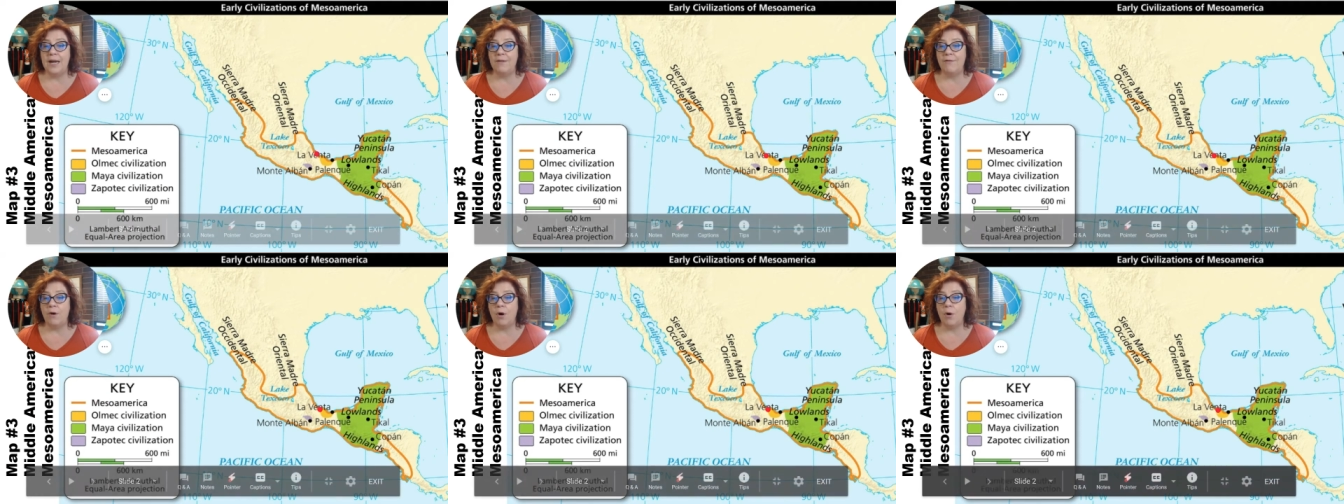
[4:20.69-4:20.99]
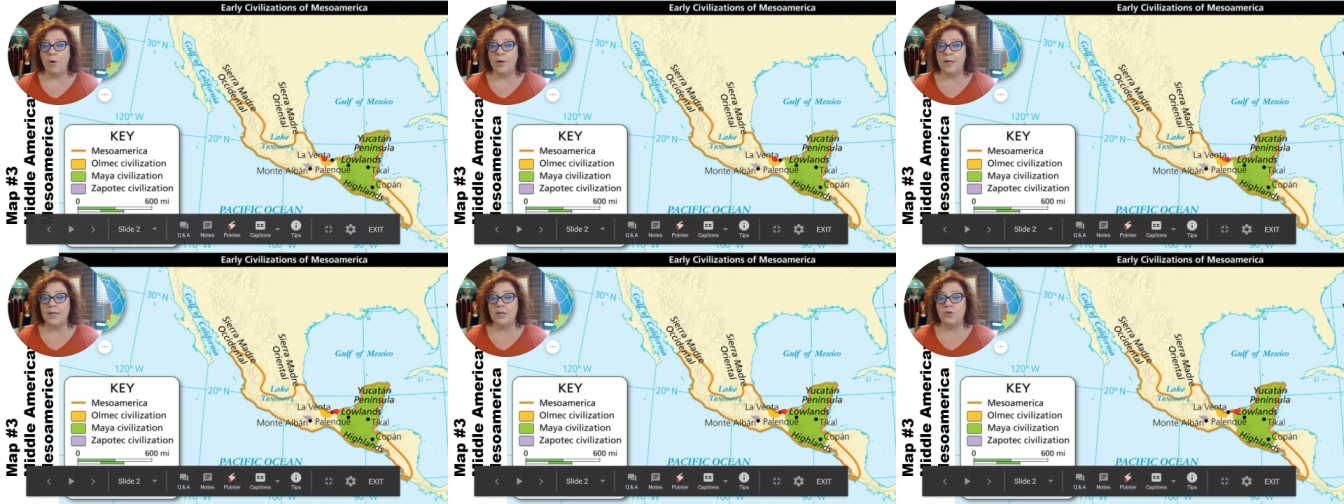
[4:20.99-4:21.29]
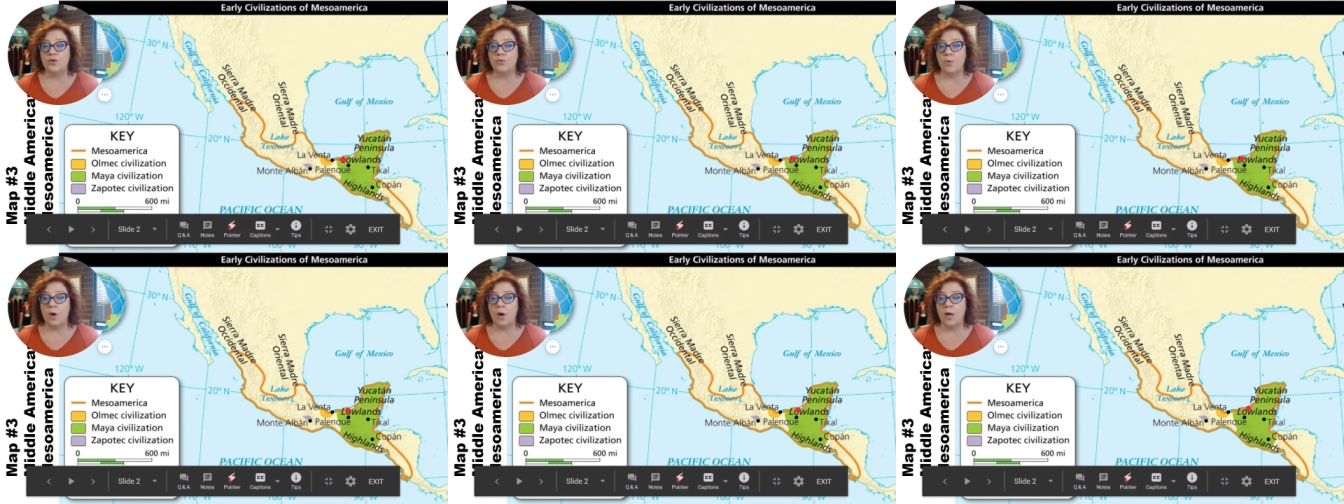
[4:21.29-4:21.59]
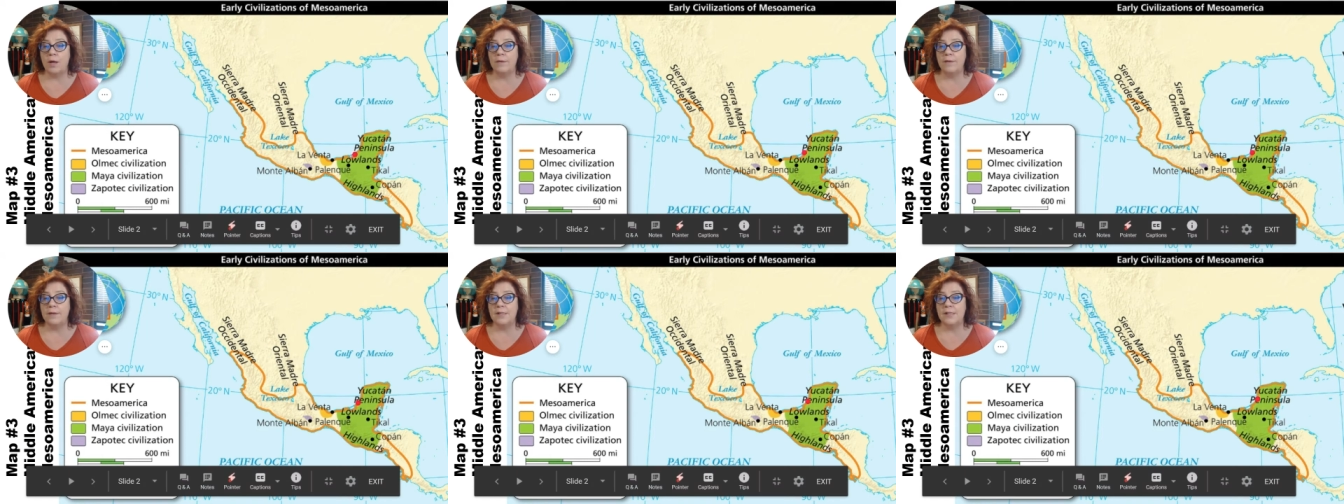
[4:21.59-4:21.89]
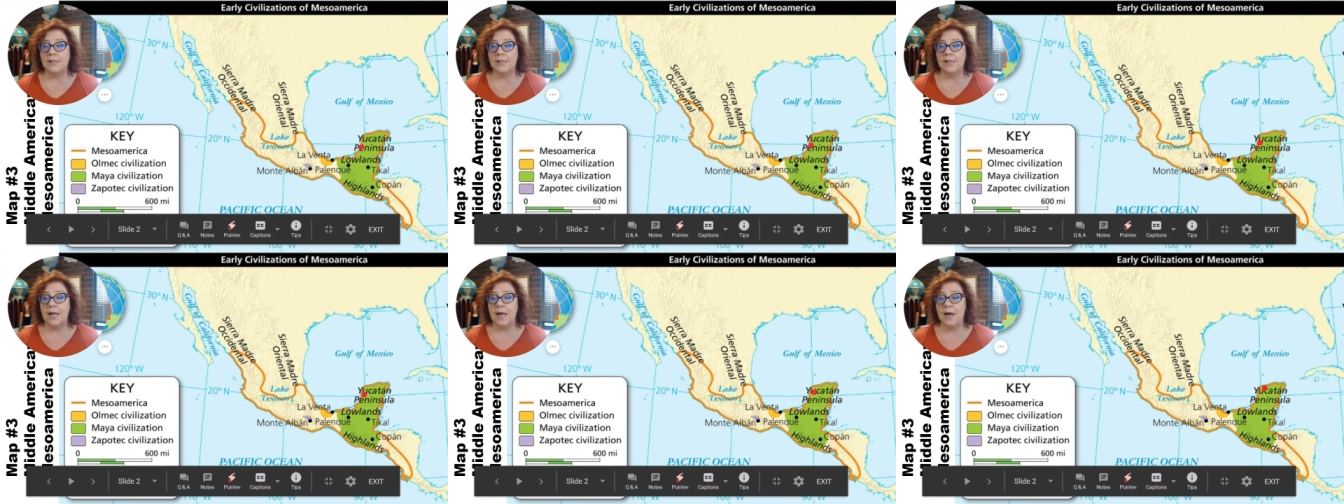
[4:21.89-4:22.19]
I've already drawn
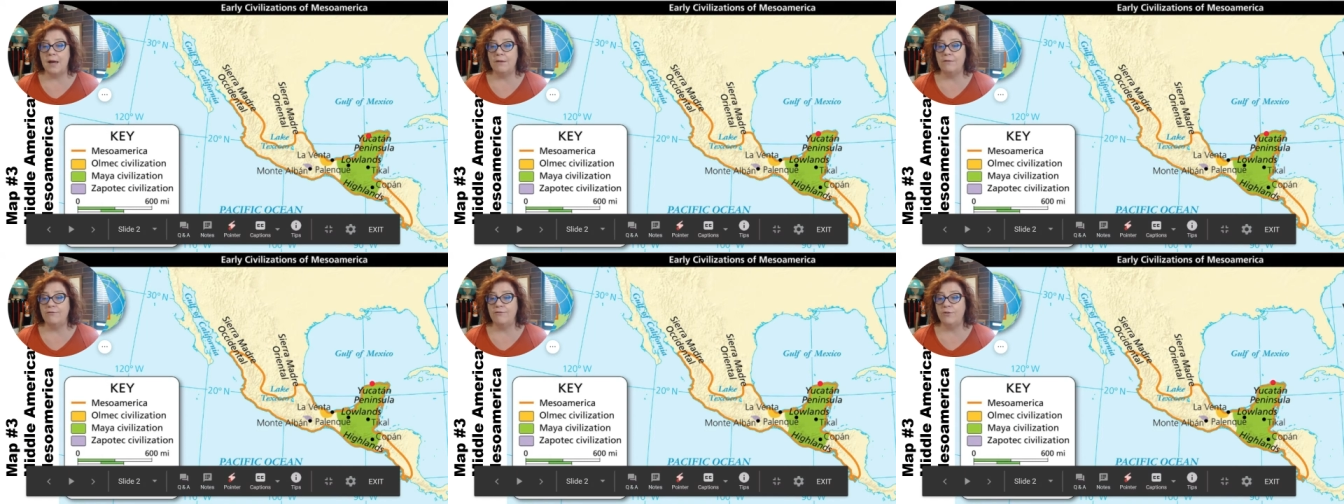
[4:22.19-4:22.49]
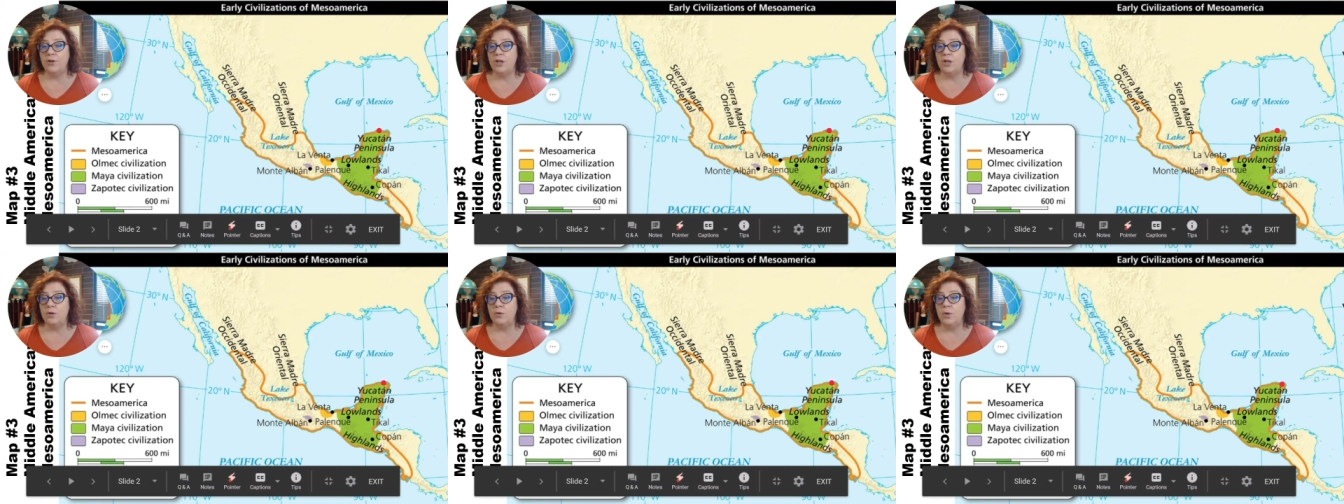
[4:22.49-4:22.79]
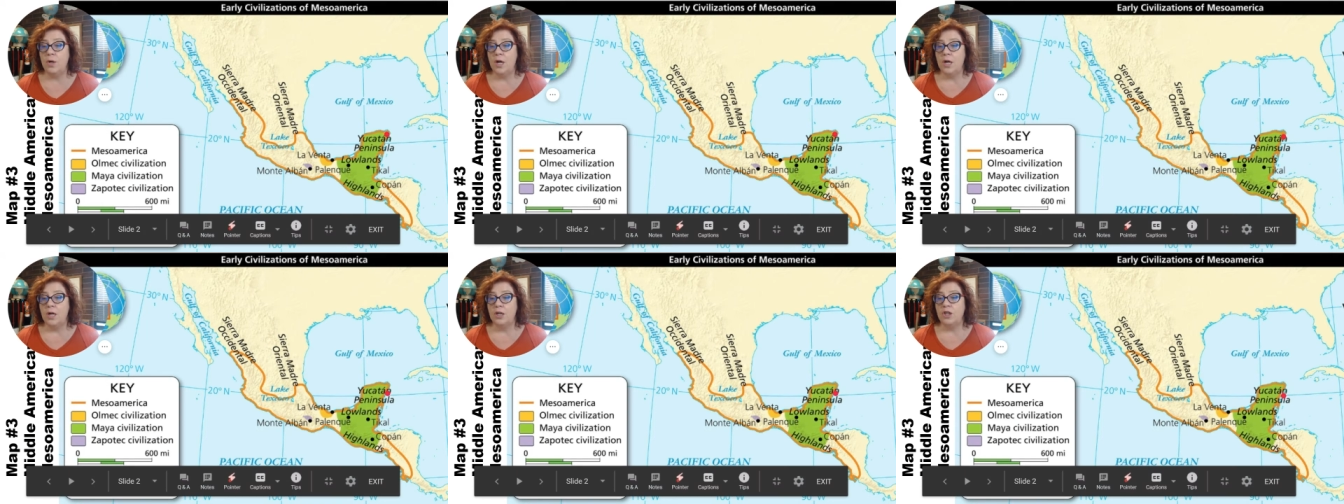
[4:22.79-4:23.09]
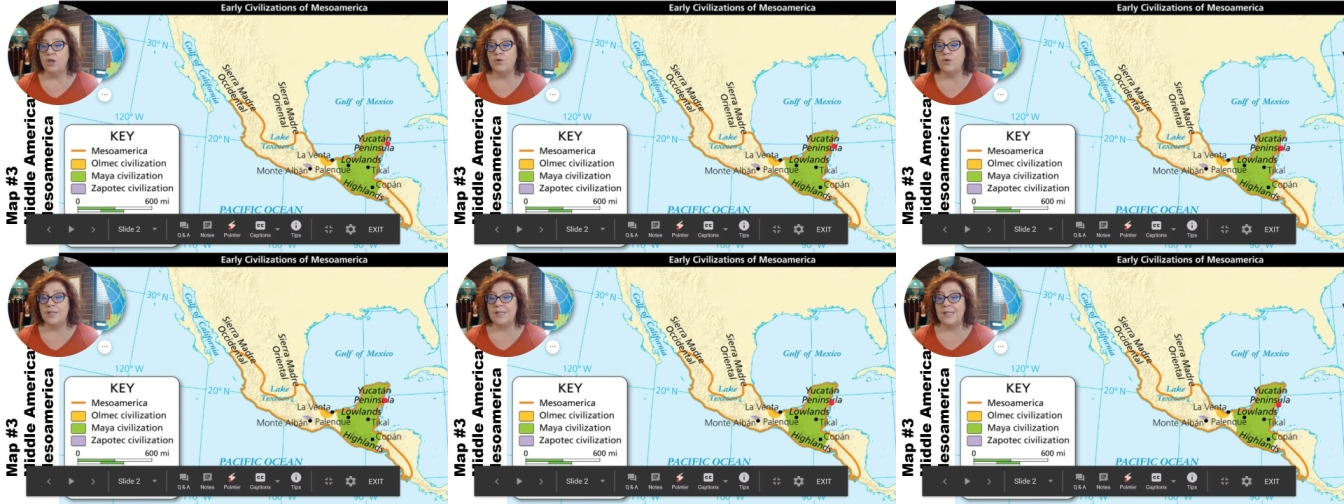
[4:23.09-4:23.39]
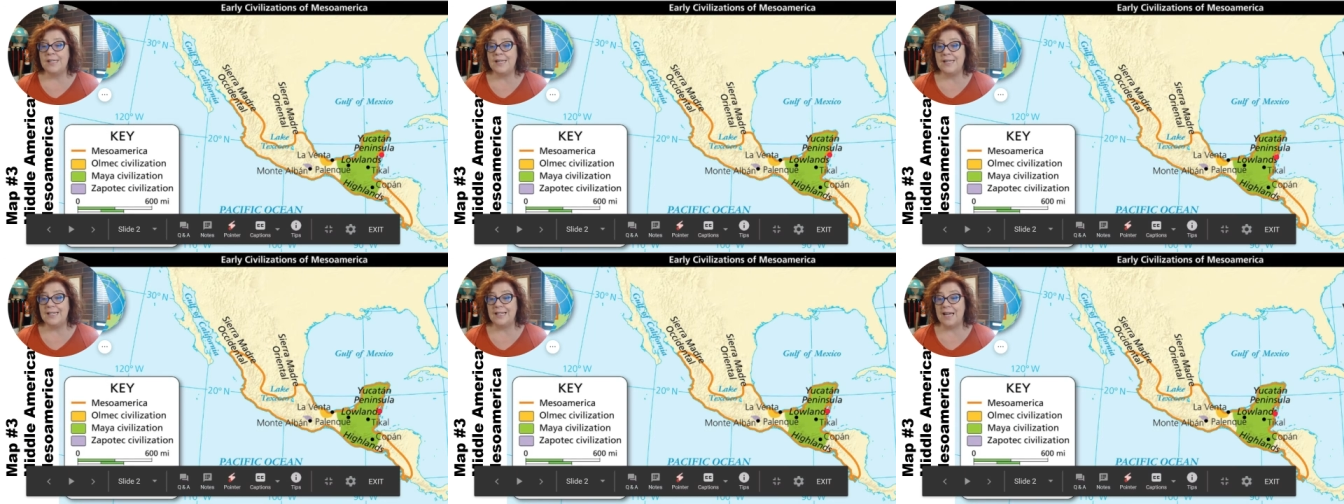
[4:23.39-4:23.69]
this line for you. You
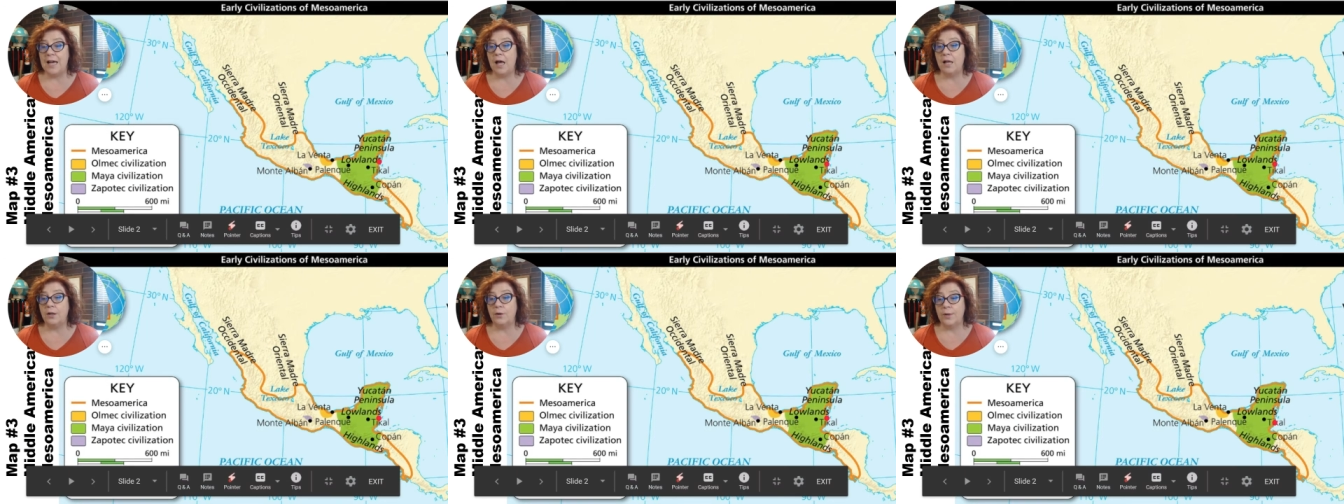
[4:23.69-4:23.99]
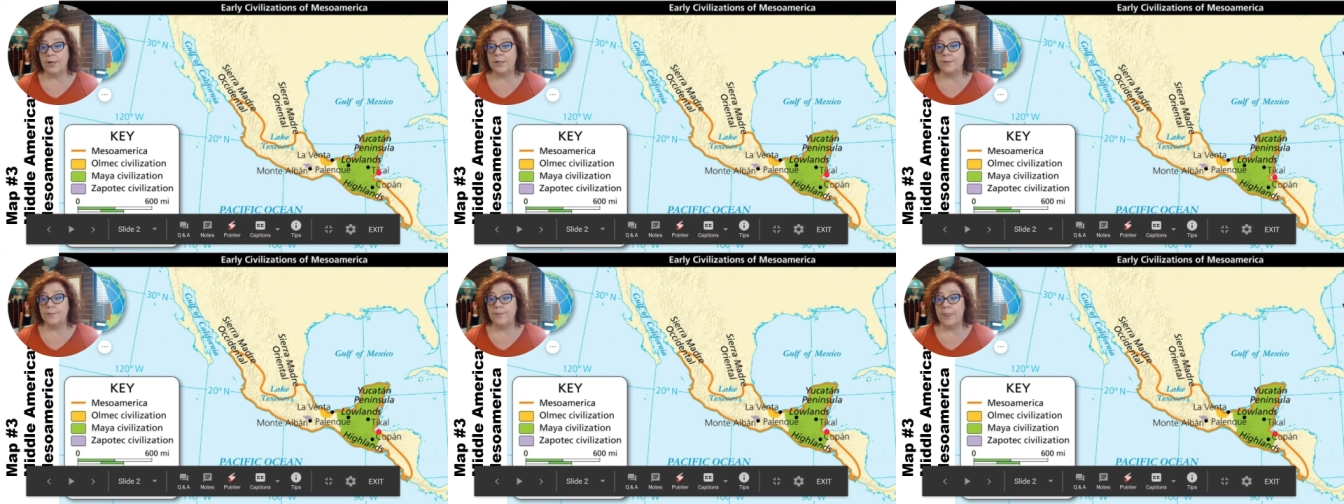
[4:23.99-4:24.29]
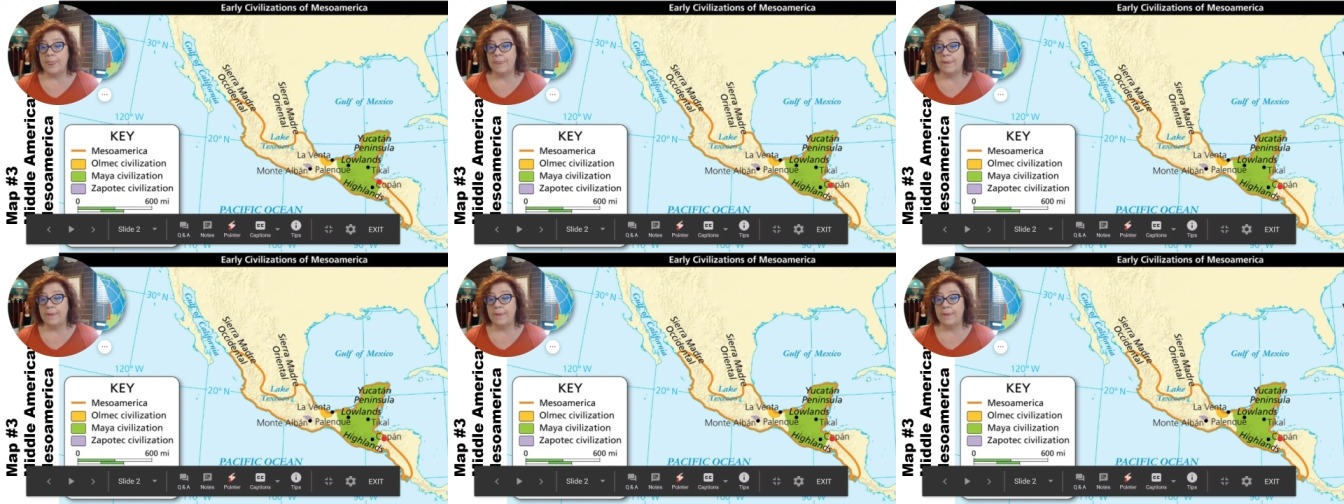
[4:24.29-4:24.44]
just need to color it.